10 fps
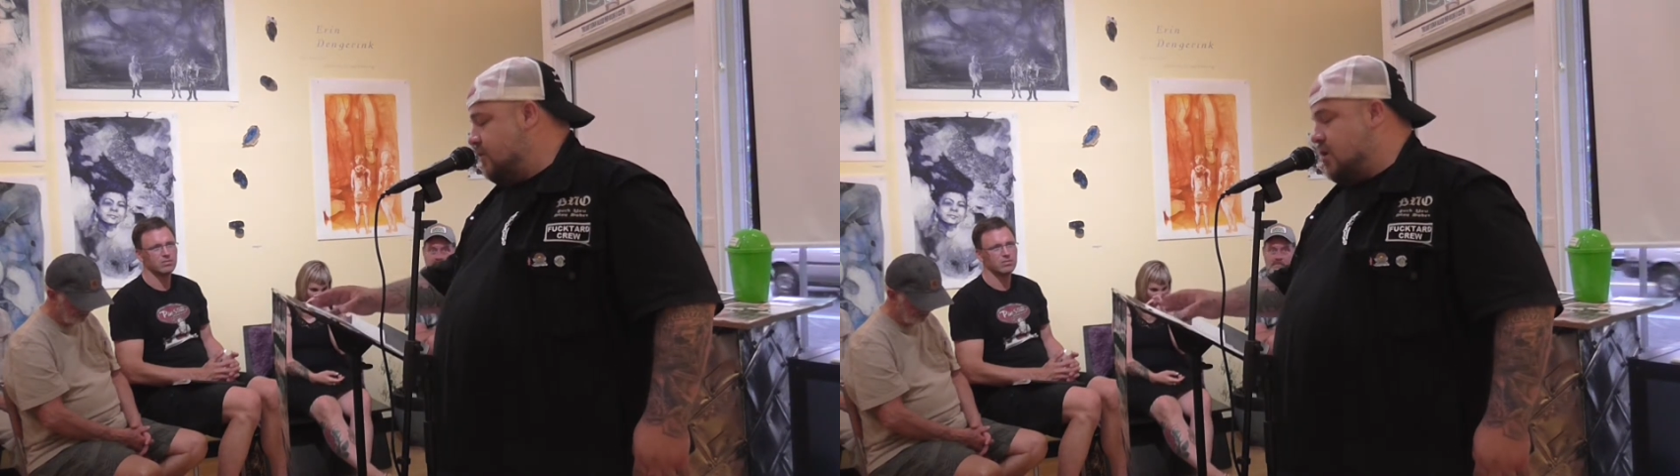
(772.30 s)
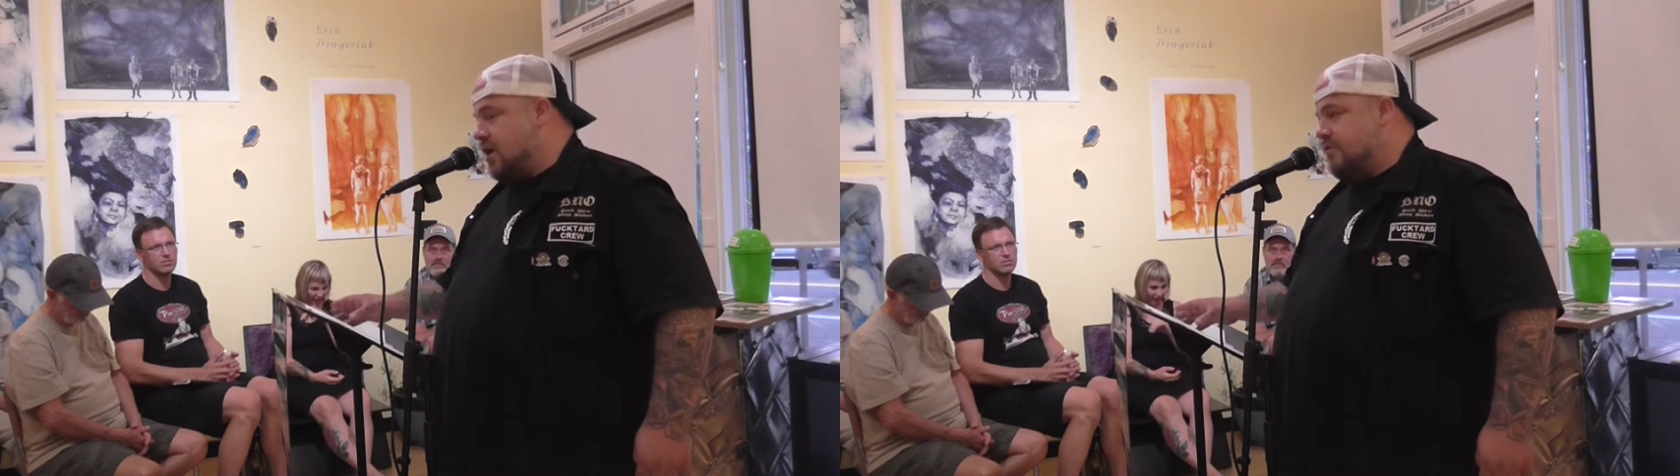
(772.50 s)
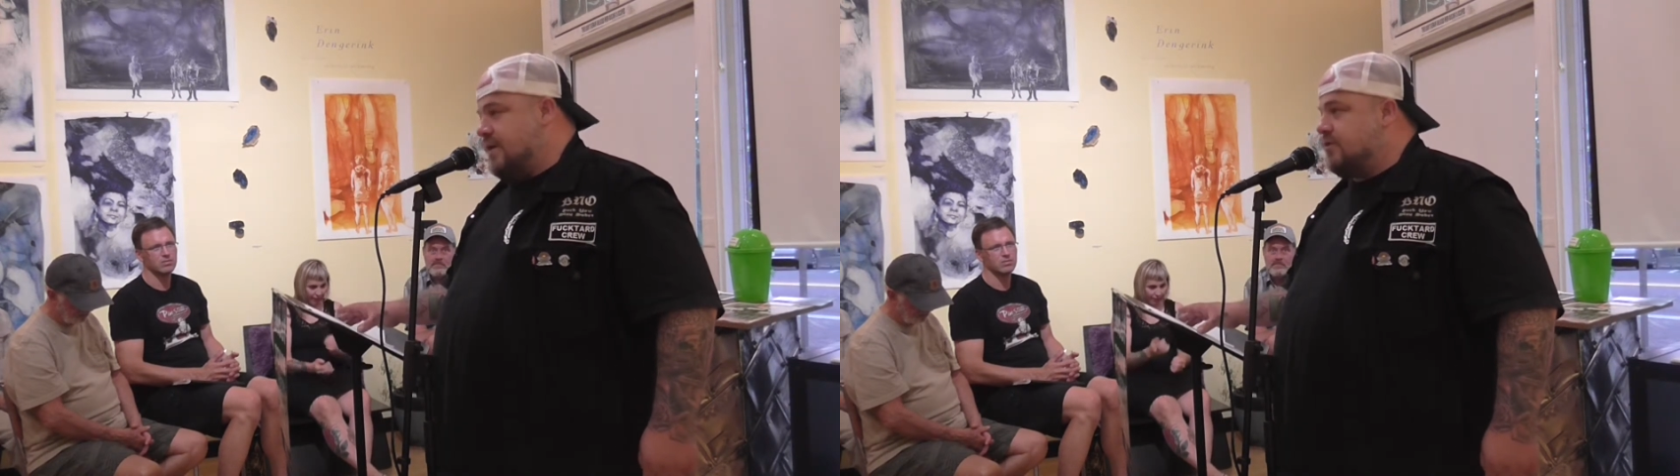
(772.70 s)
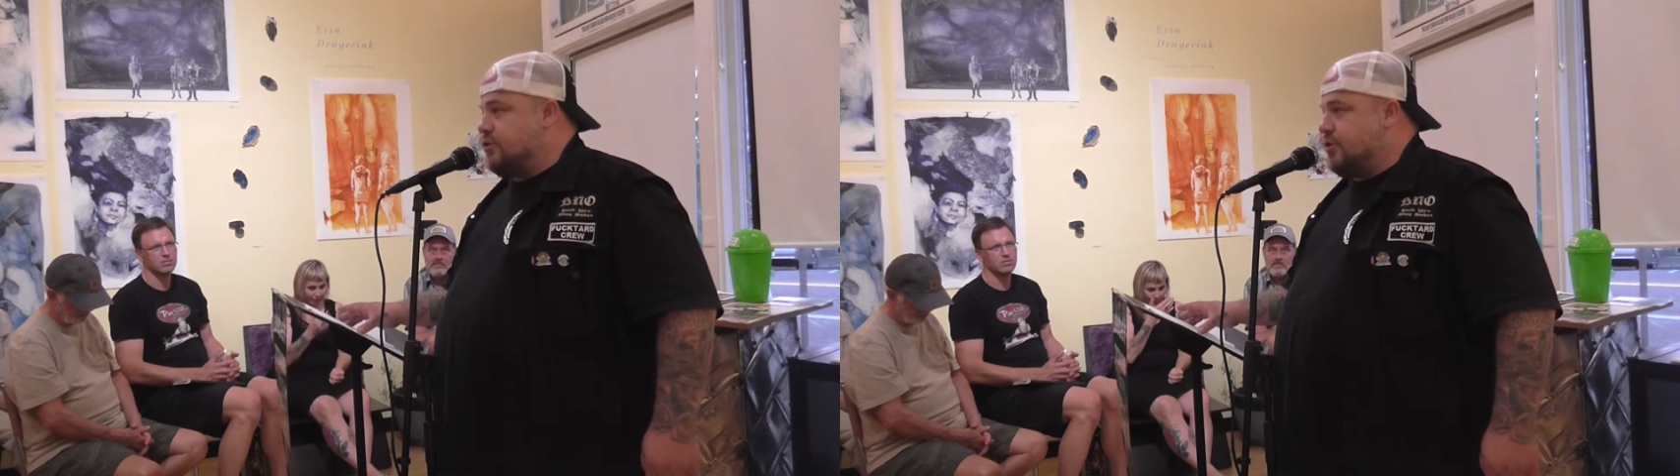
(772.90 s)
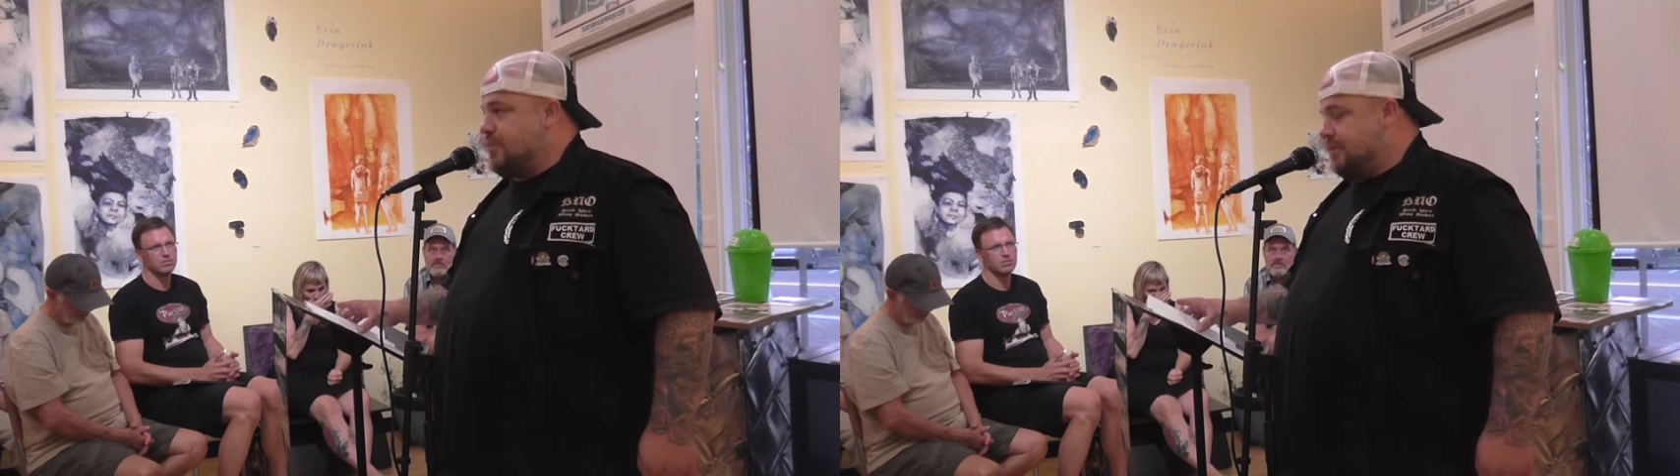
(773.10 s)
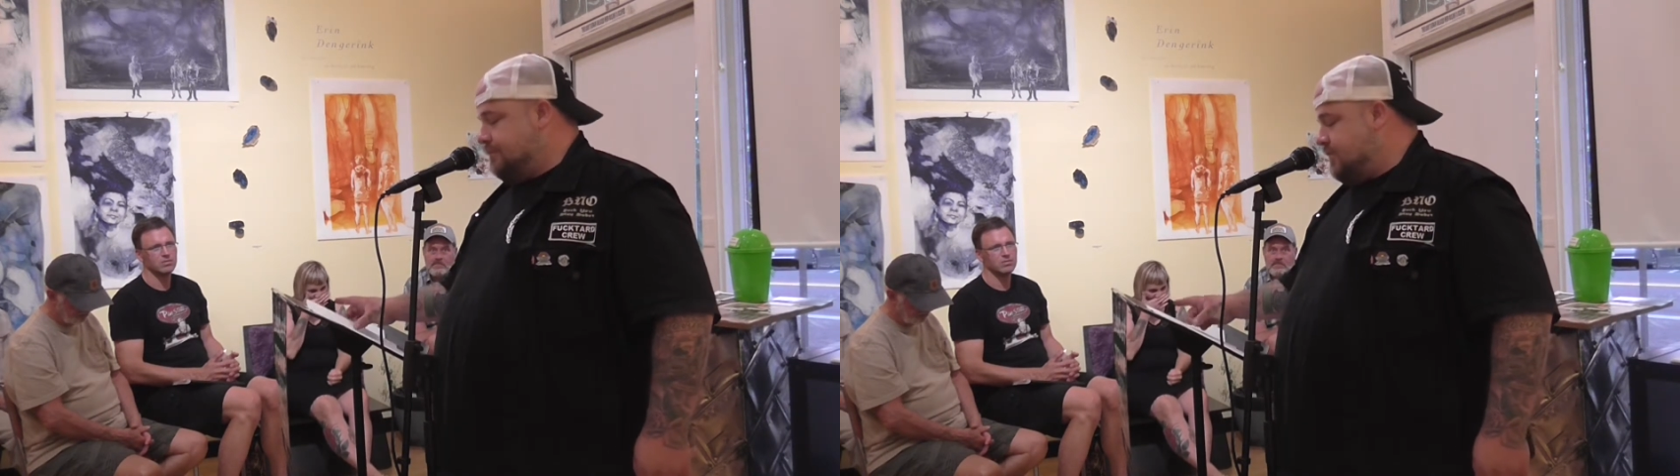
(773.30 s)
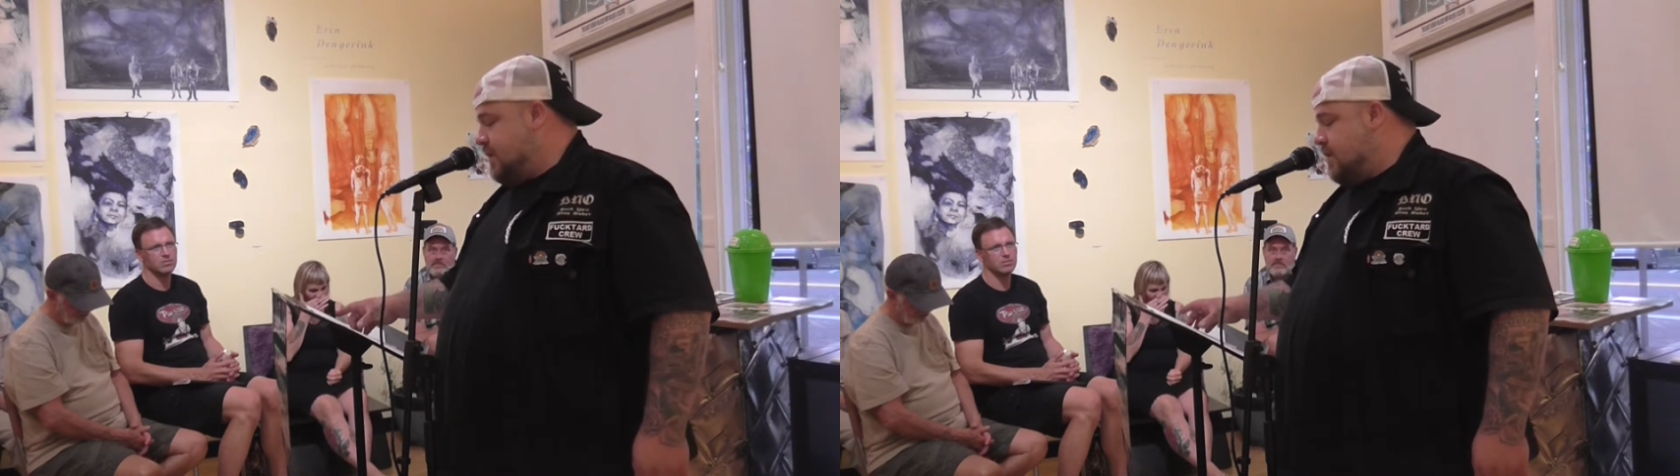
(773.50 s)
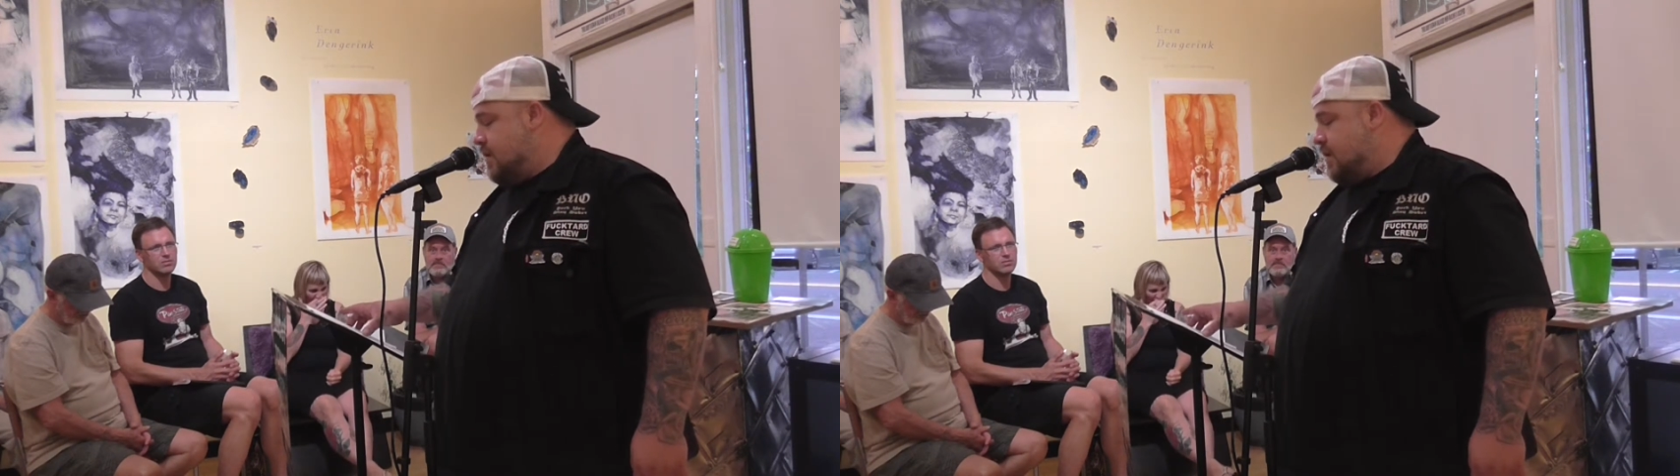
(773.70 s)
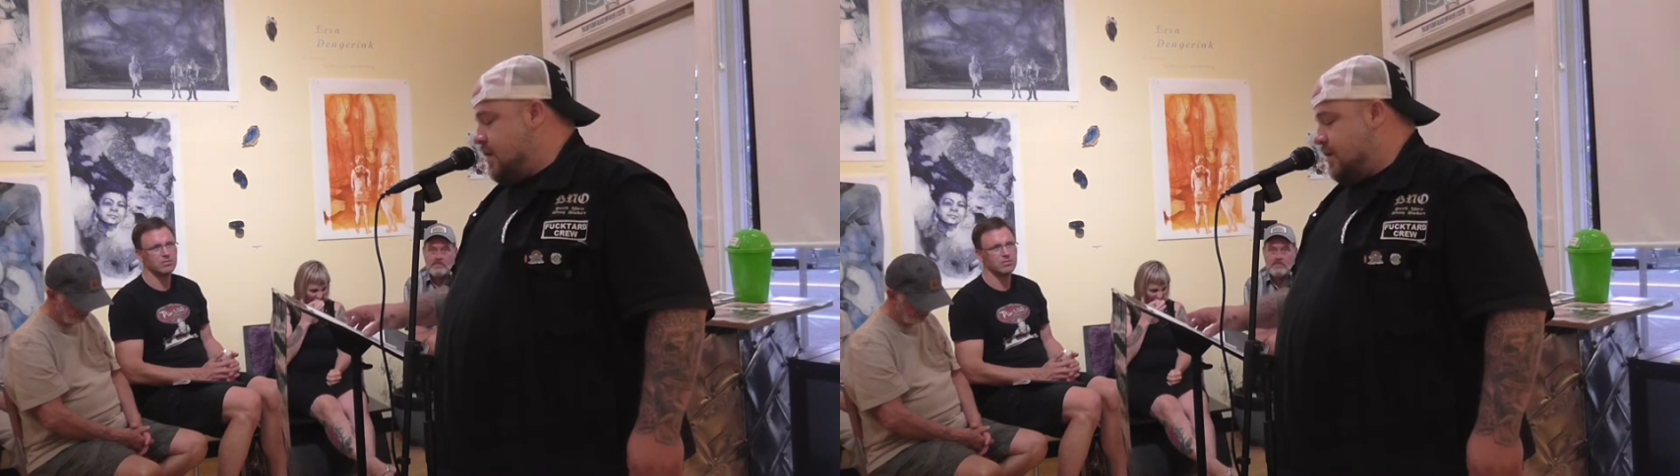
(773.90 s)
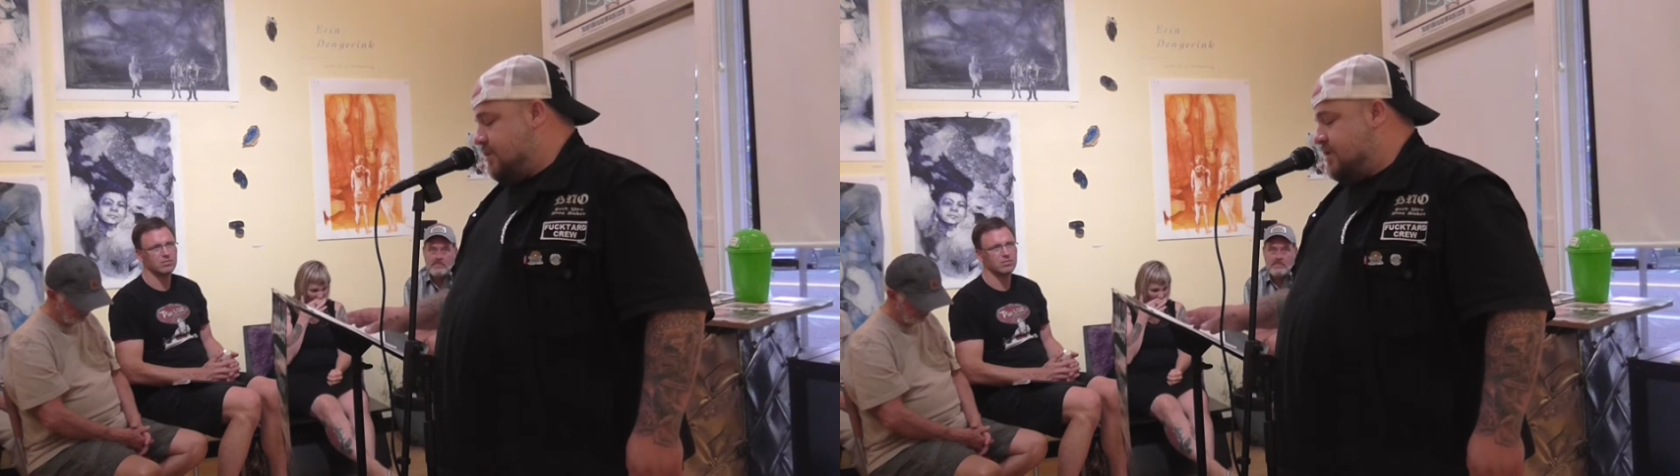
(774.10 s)
Concrete and Juniper,
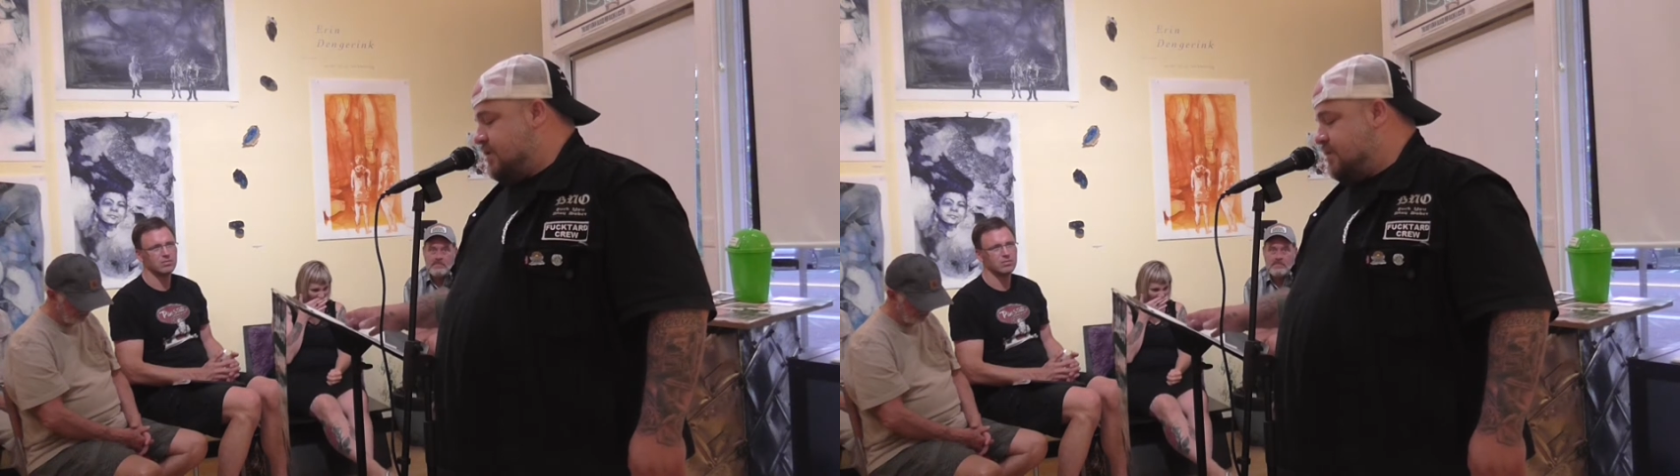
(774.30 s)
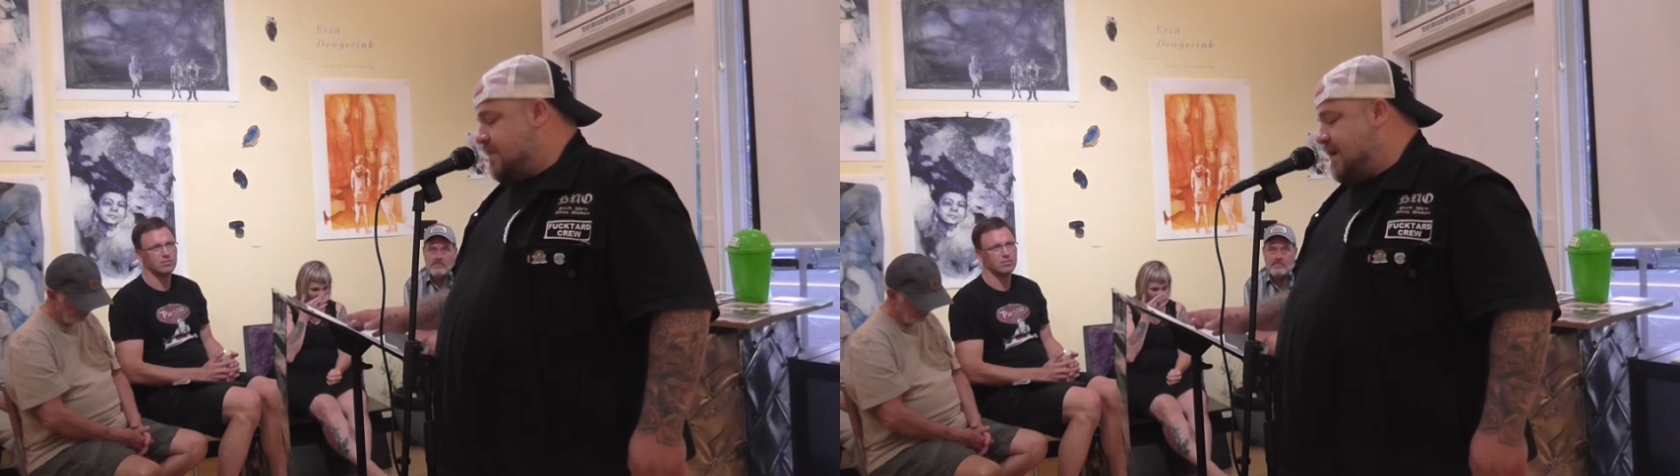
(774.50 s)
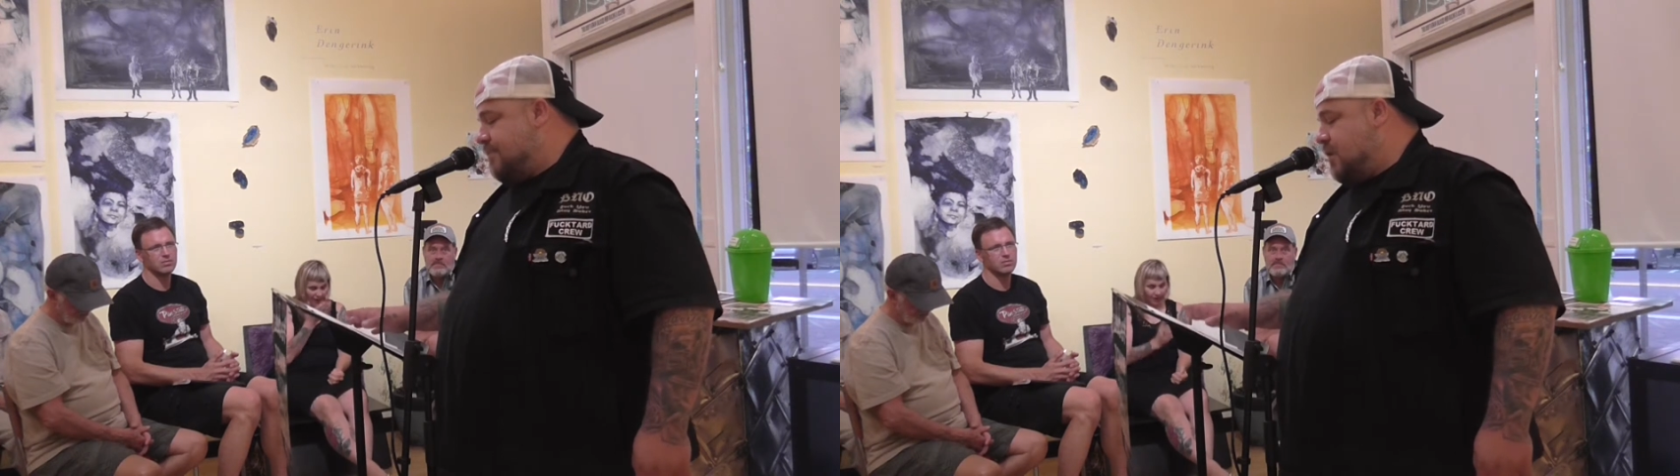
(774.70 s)
which is my